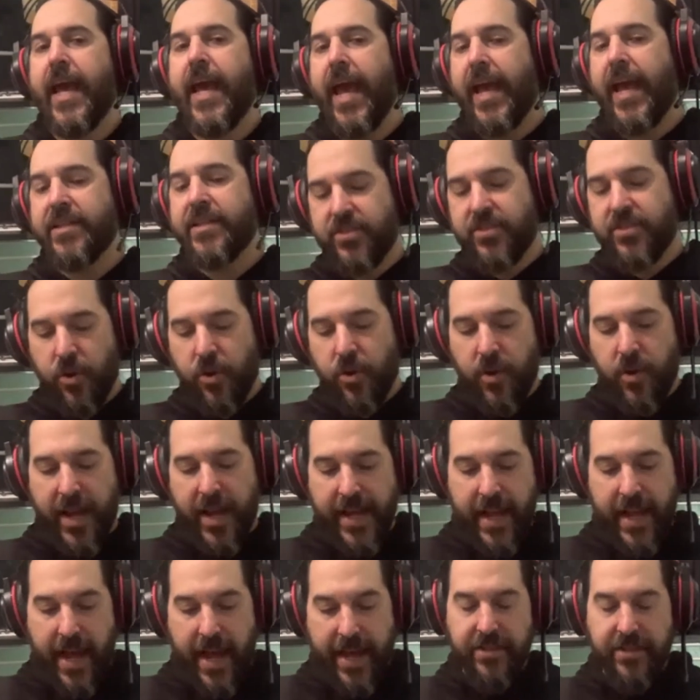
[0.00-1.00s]
And so I
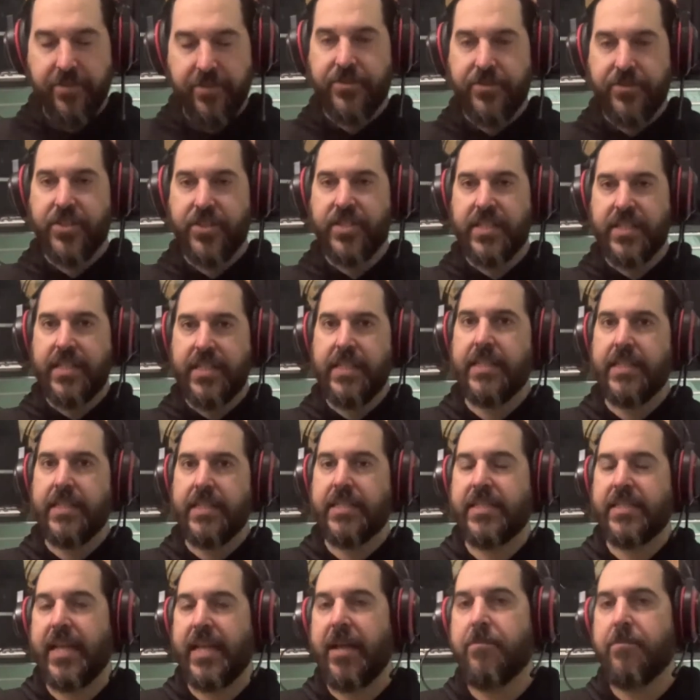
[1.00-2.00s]
kind of see the
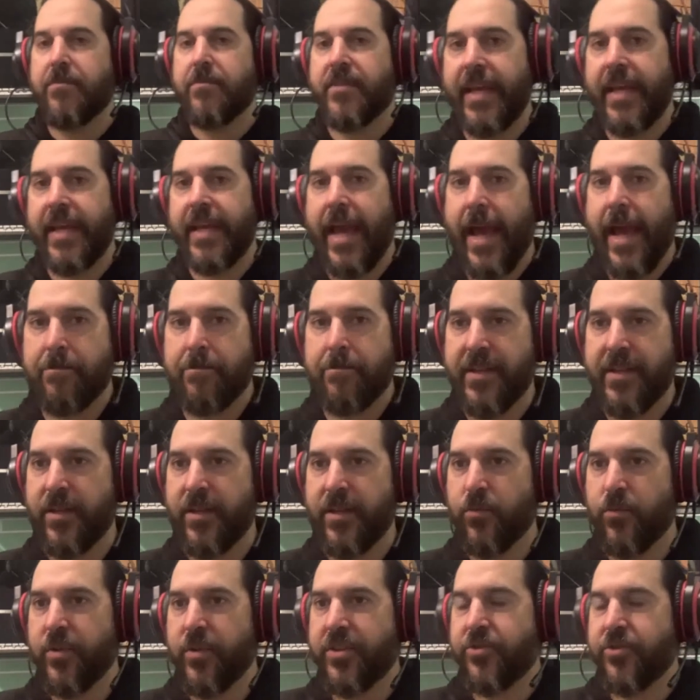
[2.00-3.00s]
same thing
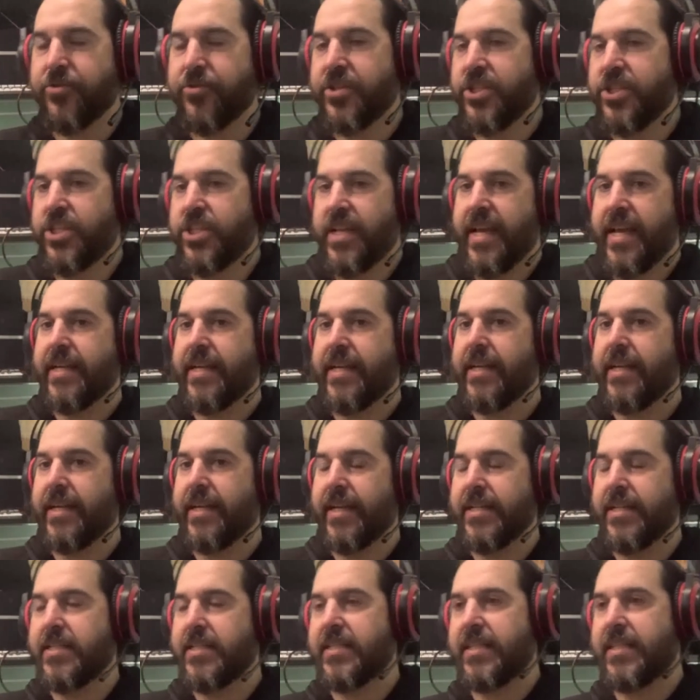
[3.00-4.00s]
happening with Christianity.
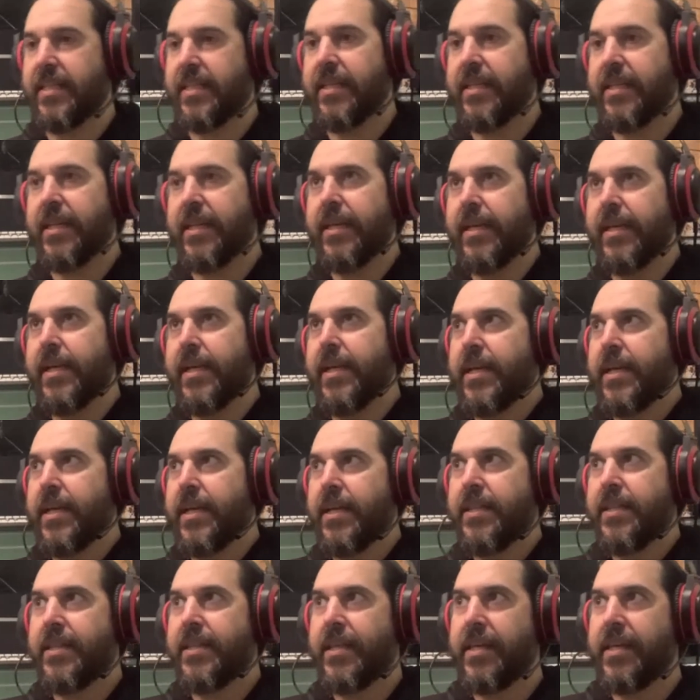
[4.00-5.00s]
I see
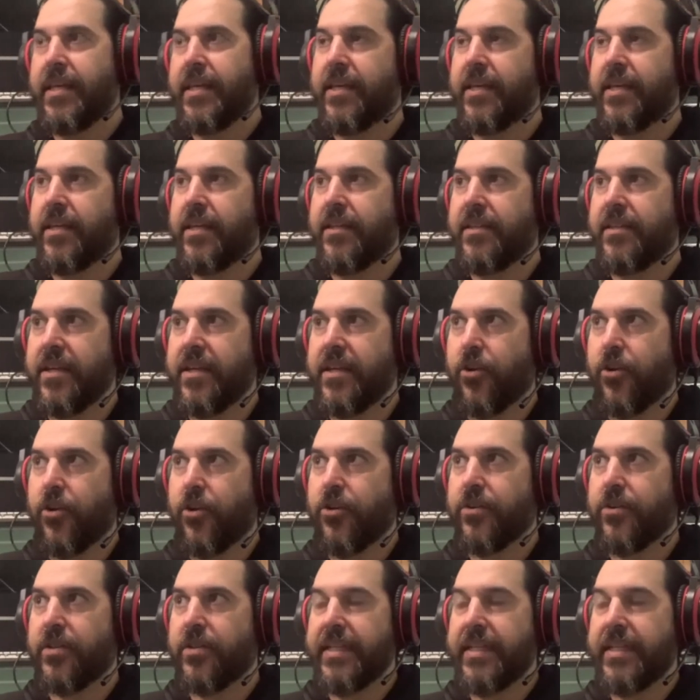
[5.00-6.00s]
the
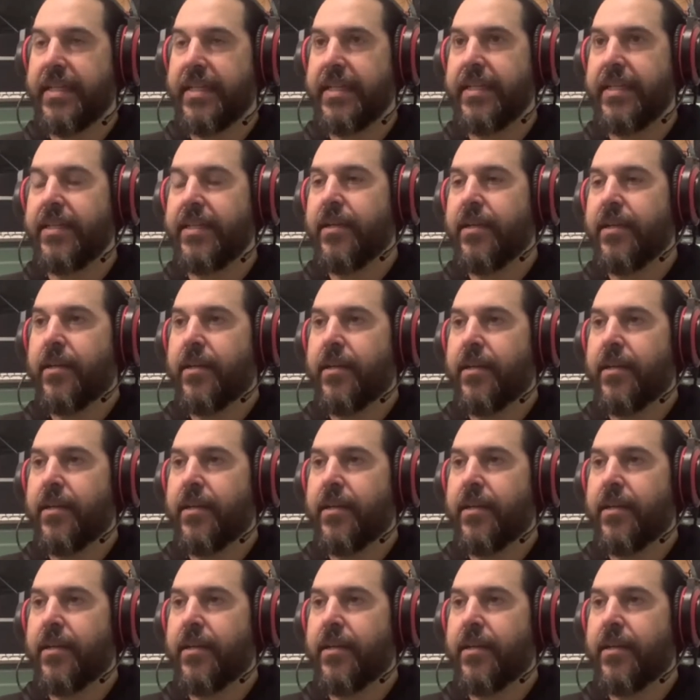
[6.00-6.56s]
early